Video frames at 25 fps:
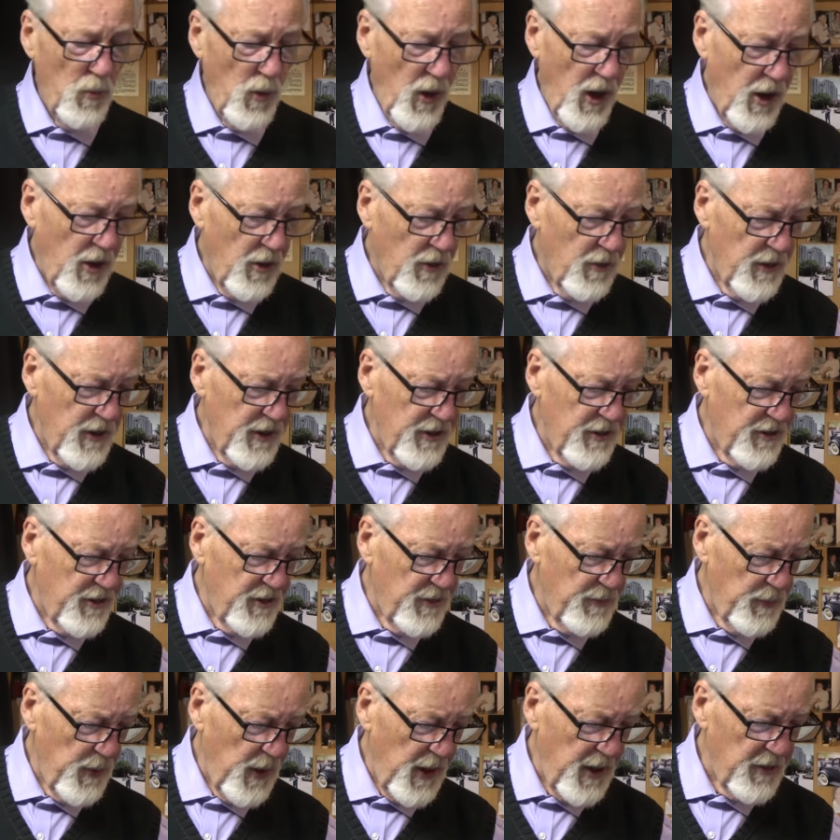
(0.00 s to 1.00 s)
well, it
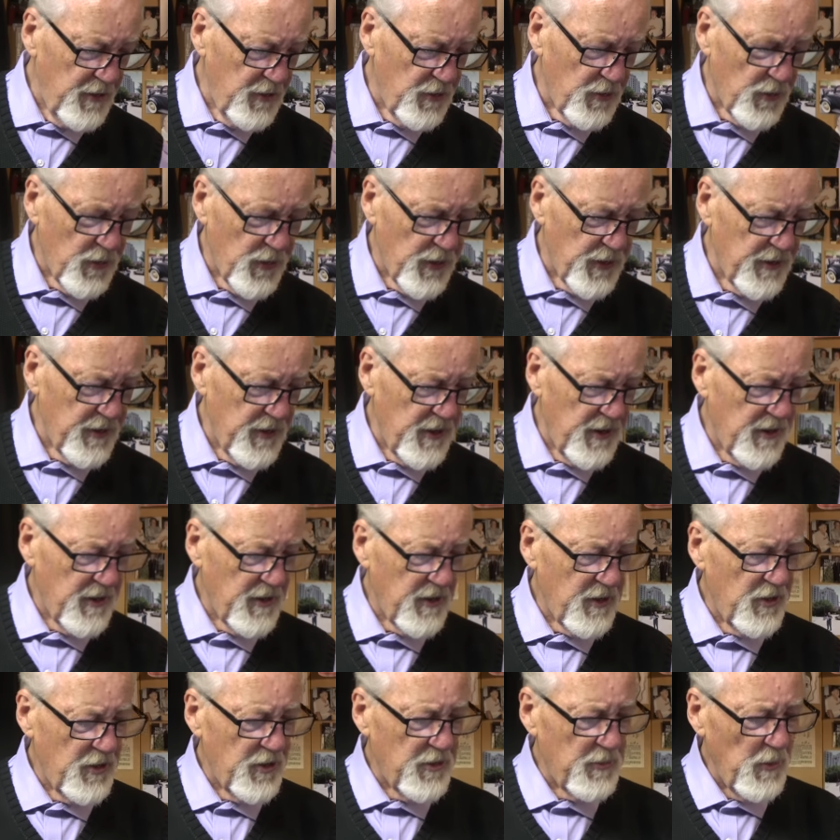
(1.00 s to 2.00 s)
depends on,
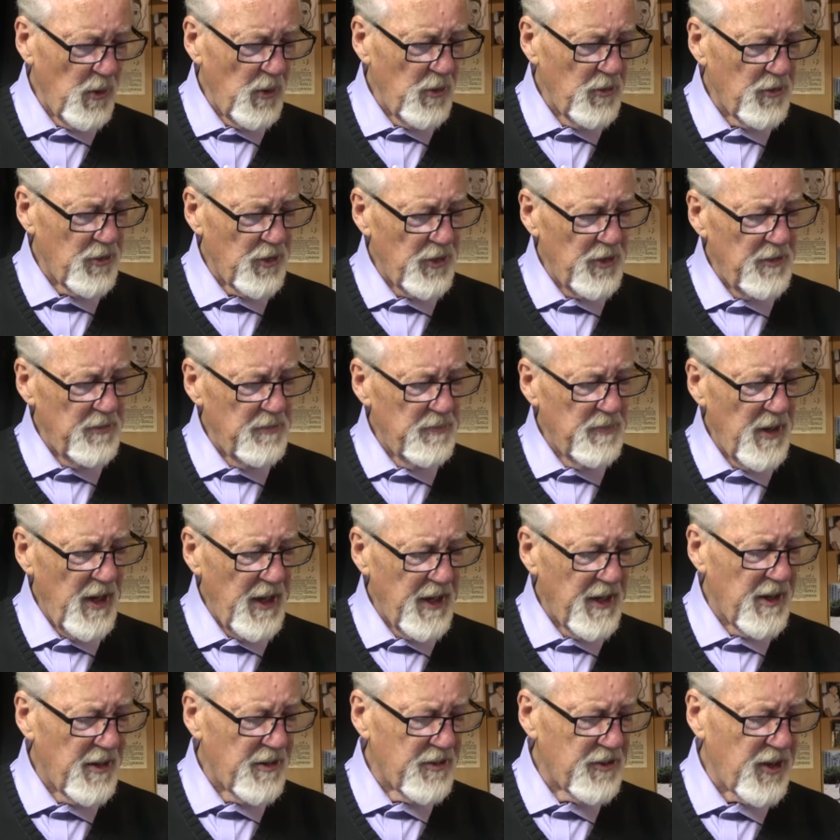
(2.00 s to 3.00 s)
because uh, mostly
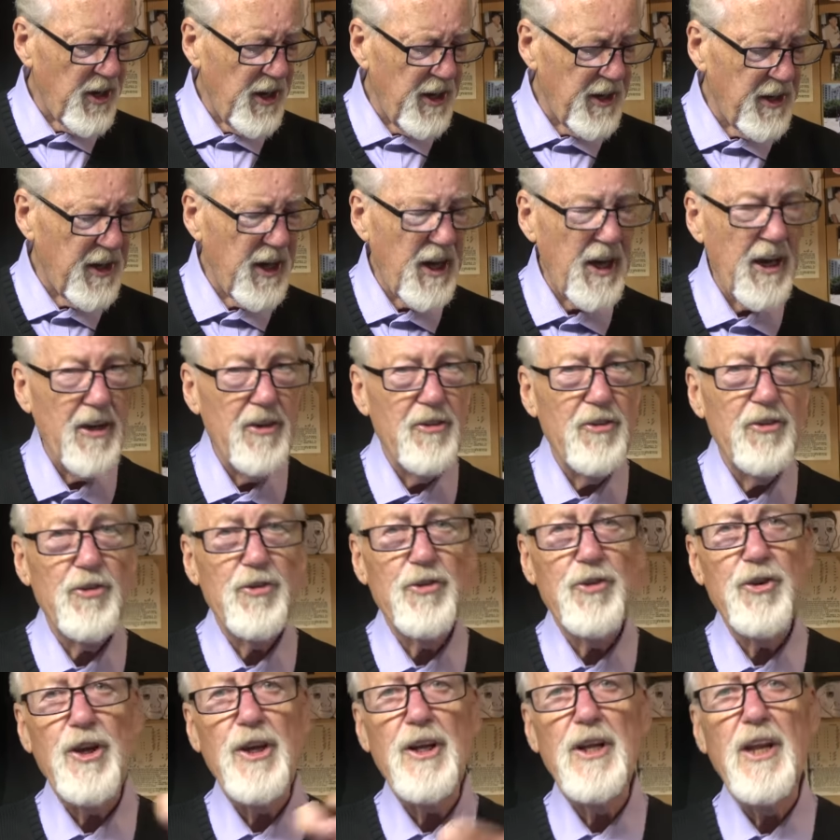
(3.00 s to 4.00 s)
N S K Ks you
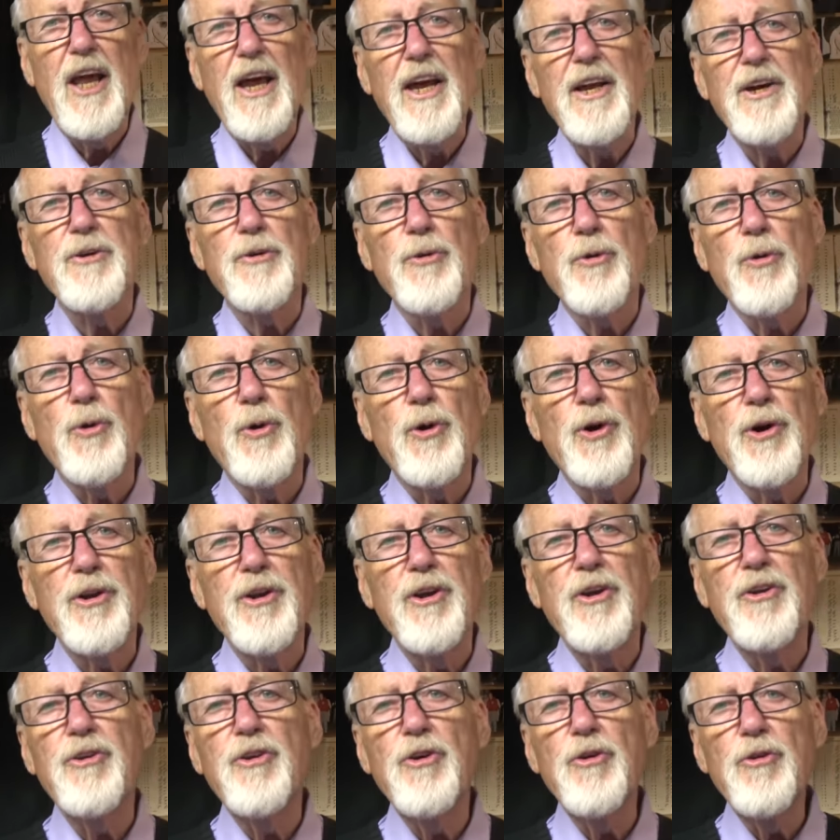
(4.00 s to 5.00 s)
see later on.
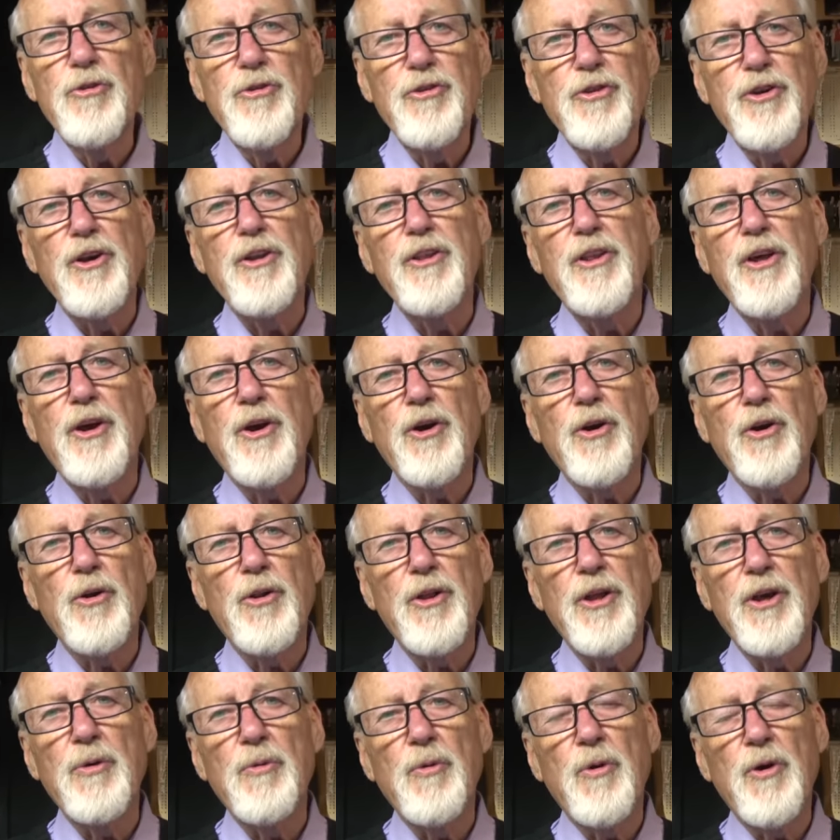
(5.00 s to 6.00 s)
You do see the
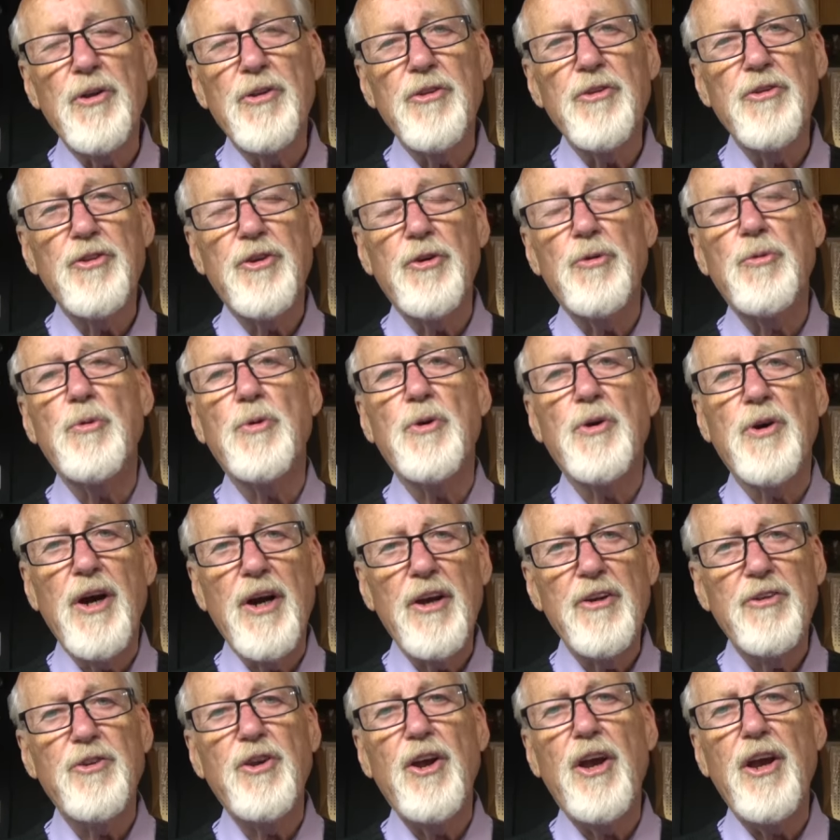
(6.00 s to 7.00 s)
early ones that were
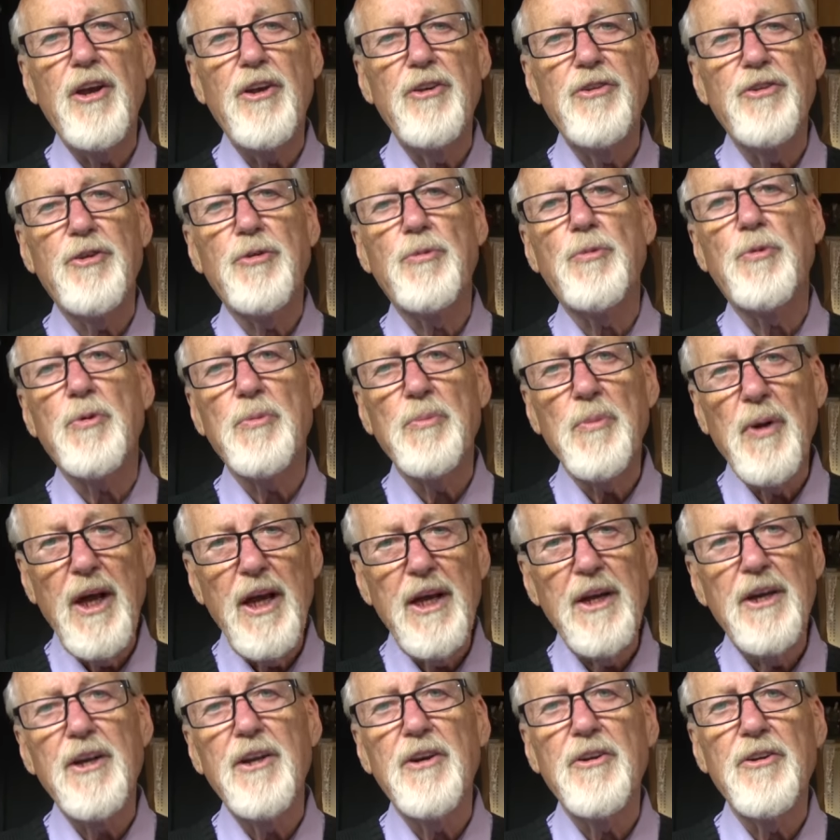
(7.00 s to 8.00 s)
S As that were
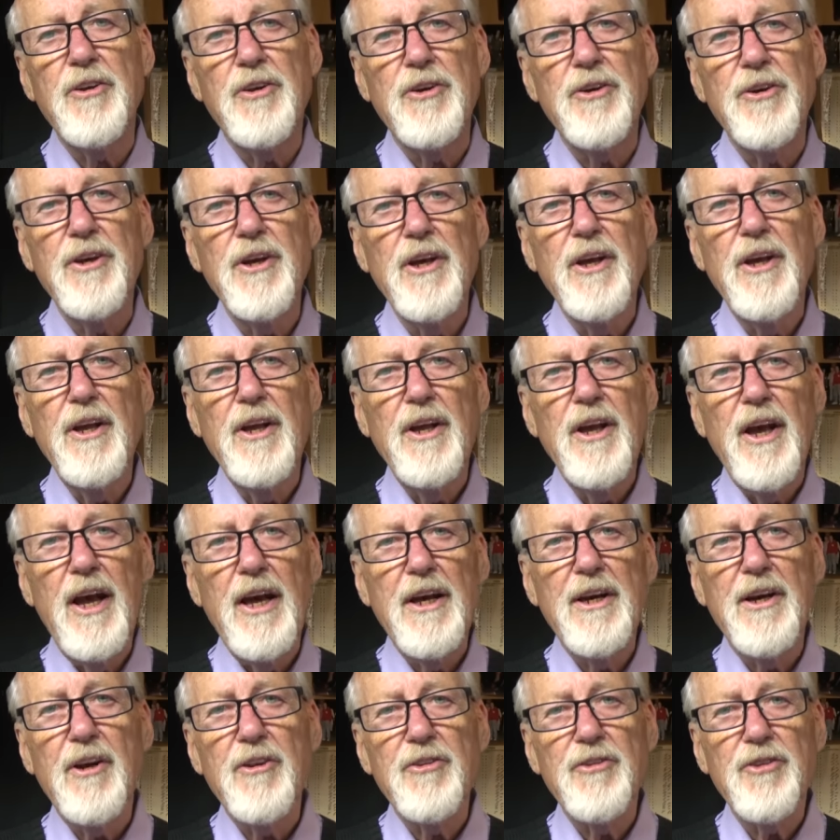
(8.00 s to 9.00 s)
made into
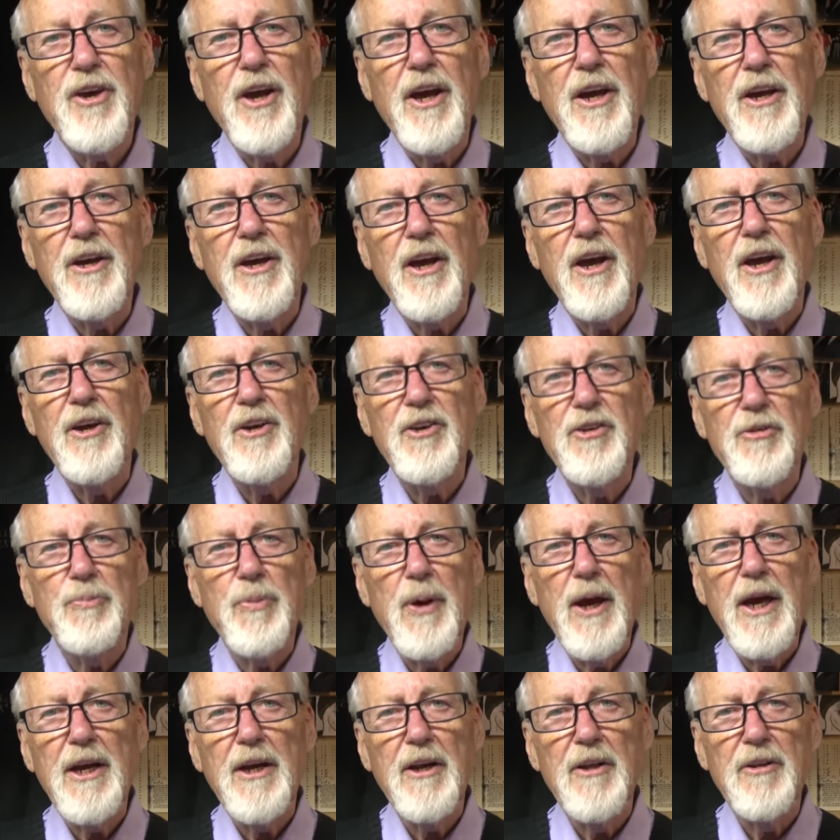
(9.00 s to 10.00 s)
N S K Ks
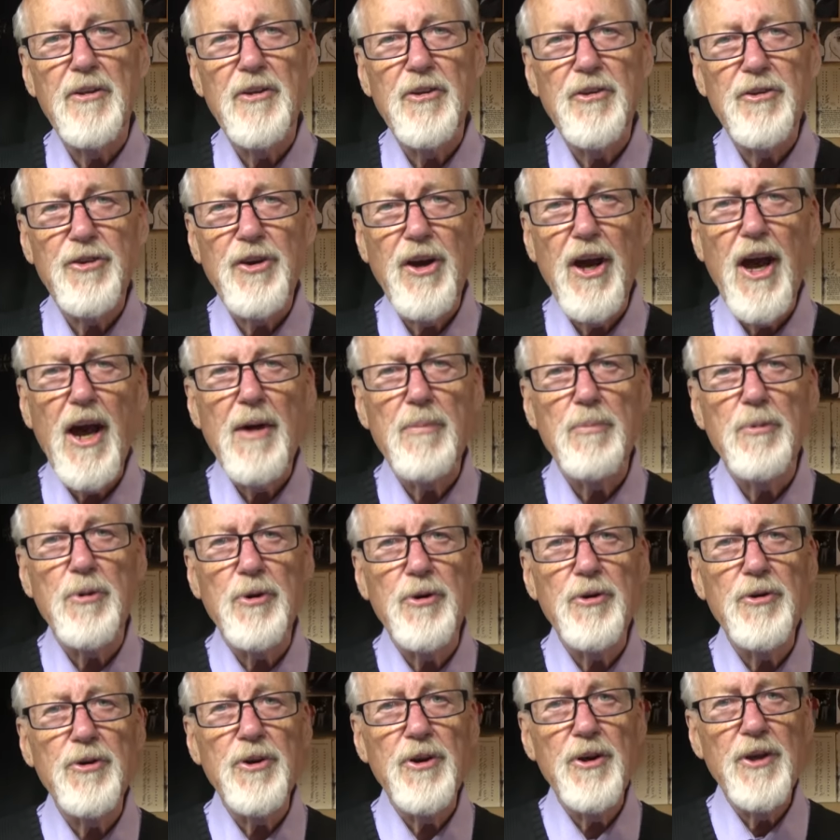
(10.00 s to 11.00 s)
painting the
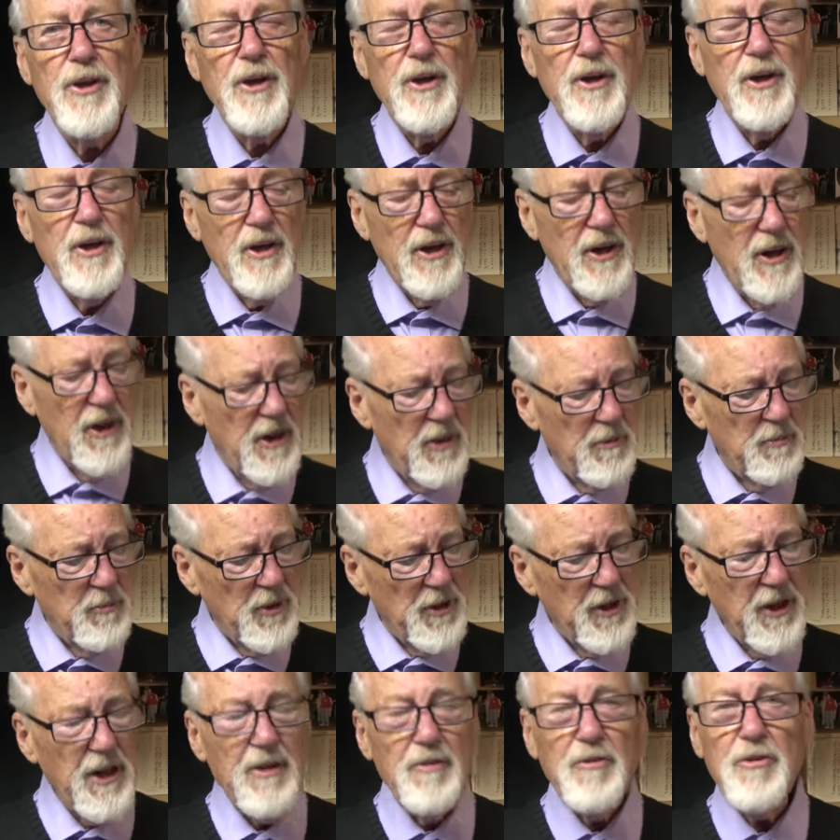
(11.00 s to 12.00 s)
scabbard. Yeah. Uh,
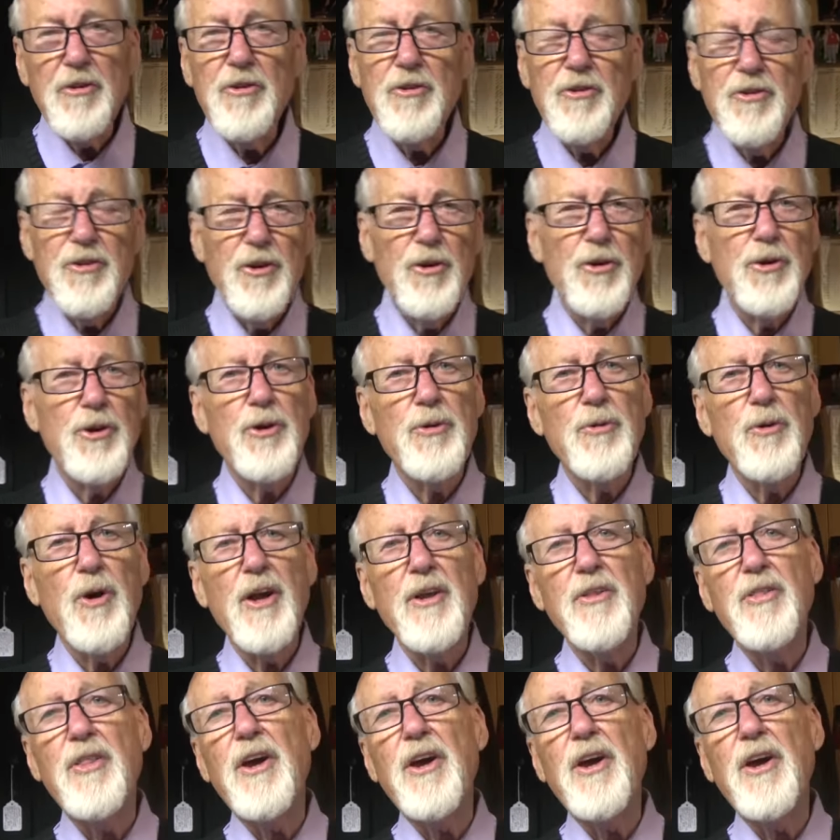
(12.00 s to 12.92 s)
but even still, you're right,